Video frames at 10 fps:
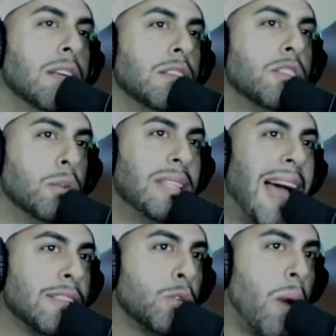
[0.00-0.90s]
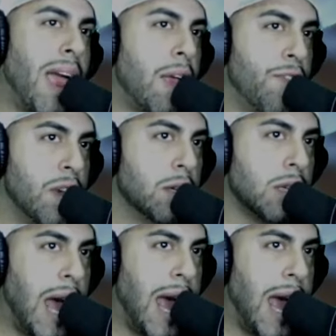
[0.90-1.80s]
So that's where I feel
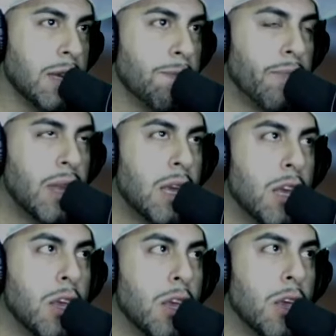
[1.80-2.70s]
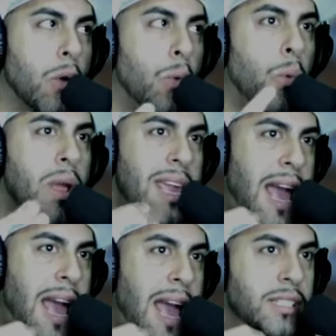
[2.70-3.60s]
like we
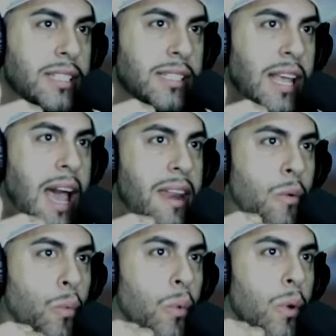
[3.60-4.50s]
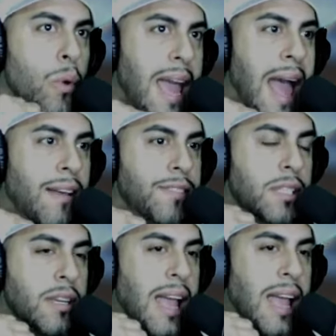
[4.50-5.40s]
have to decide, and we have to
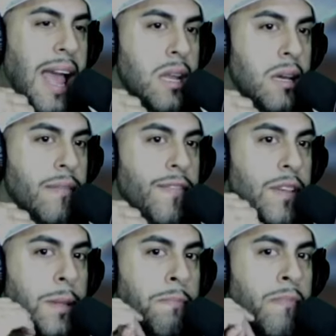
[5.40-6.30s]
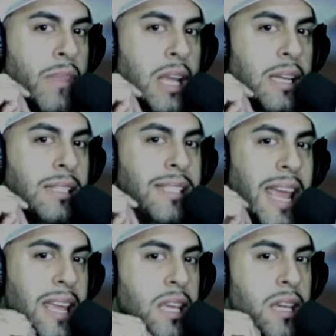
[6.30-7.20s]
kind of
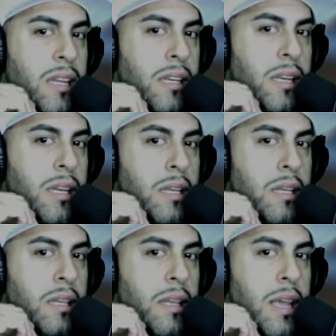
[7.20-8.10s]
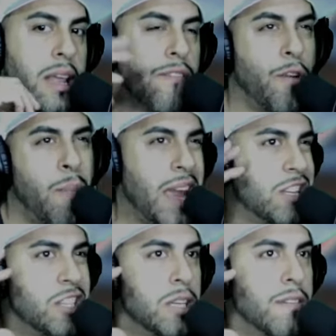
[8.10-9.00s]
take in
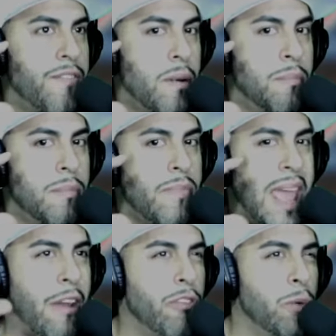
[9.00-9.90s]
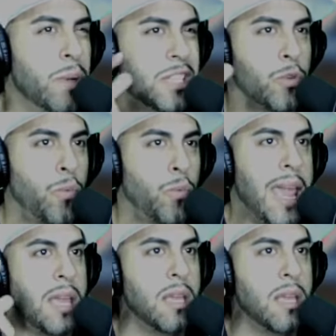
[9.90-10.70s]
information from every which way